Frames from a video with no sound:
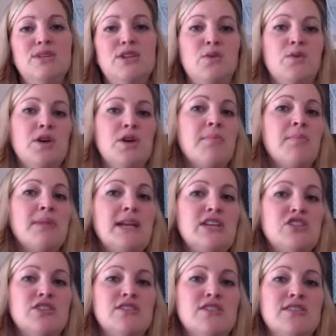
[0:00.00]

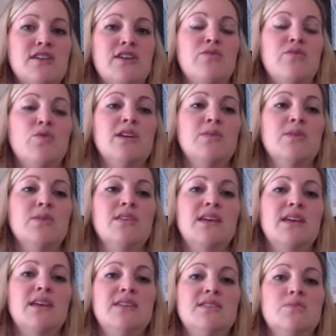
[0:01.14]
combinations of working with
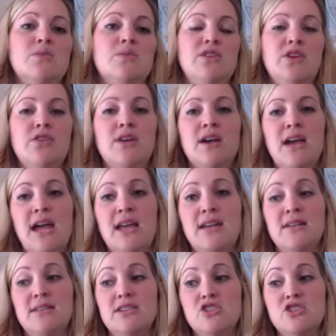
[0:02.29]
kids with yoga and
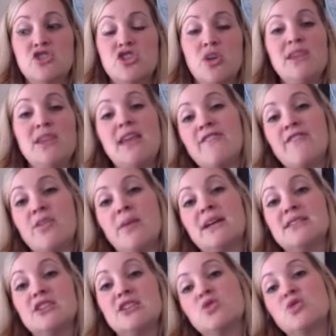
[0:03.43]
showing that from like a
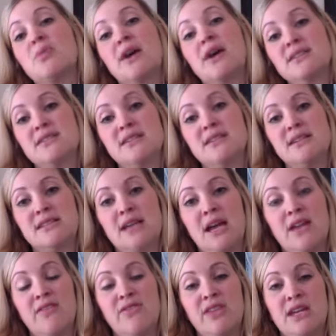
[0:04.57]
sensory processing side
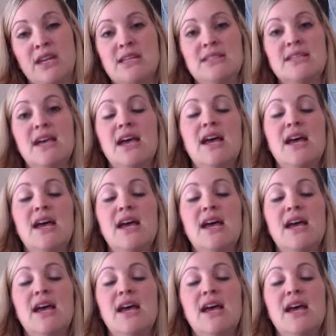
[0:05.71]
of things,